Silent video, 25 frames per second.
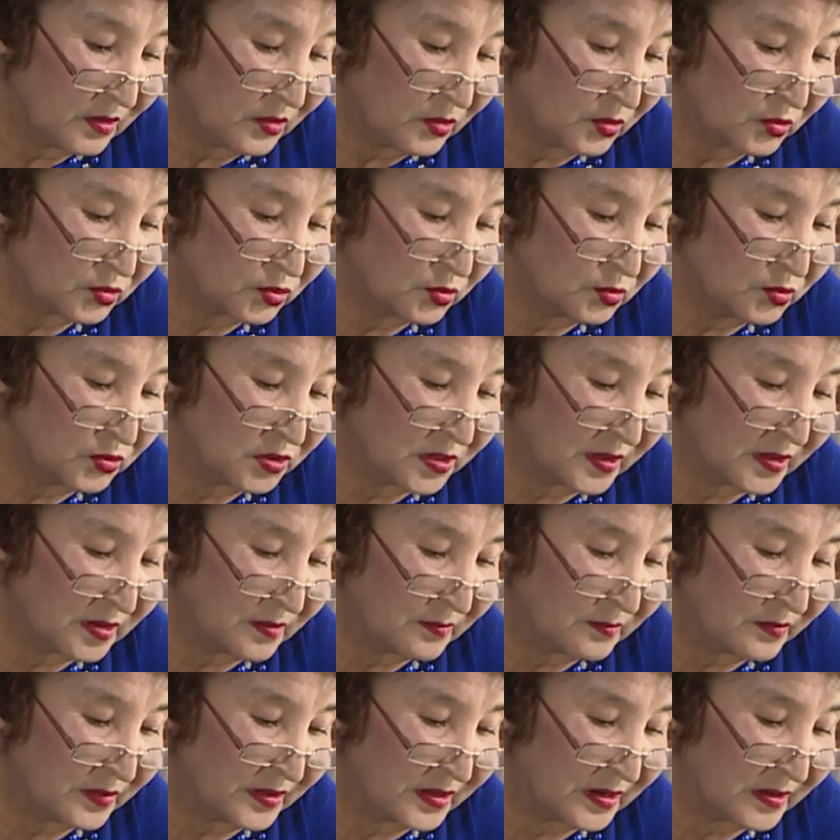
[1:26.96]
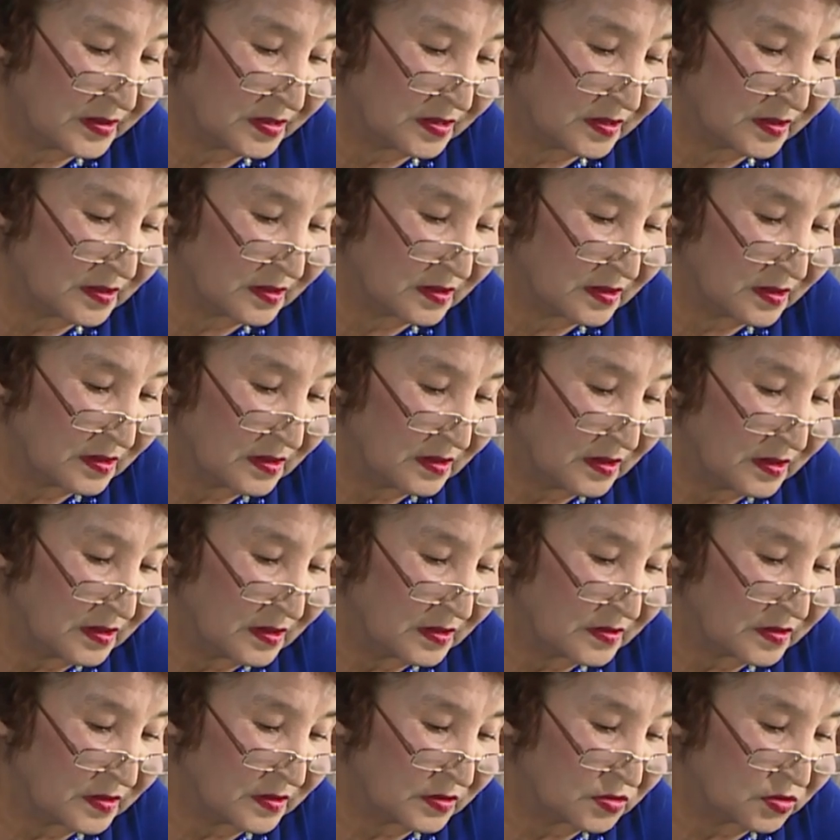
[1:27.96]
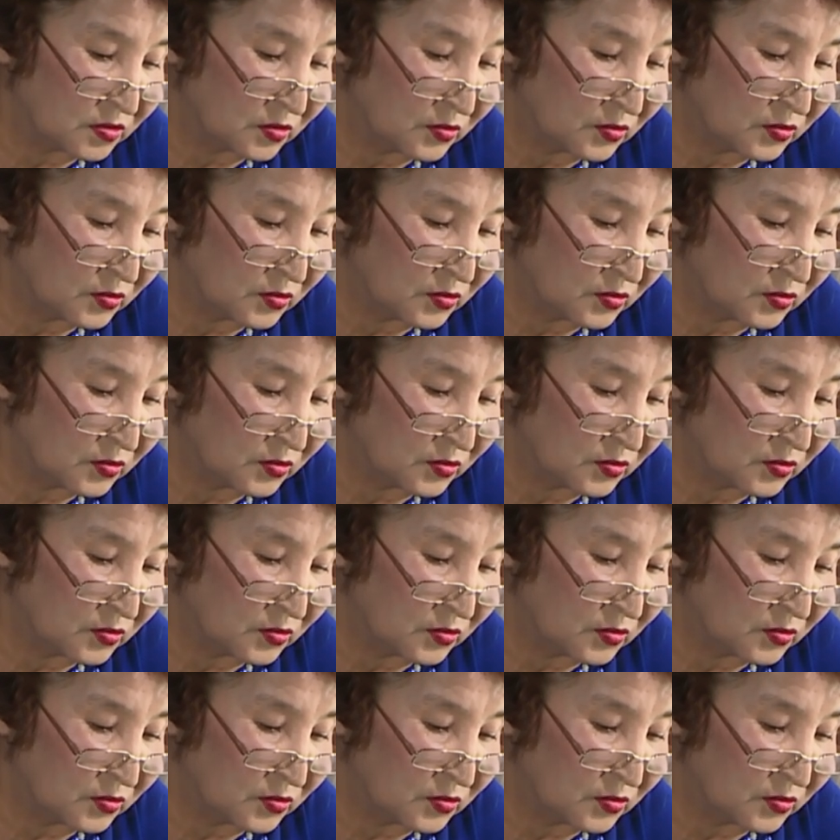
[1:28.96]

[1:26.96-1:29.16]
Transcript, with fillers: Onu biterim baran sette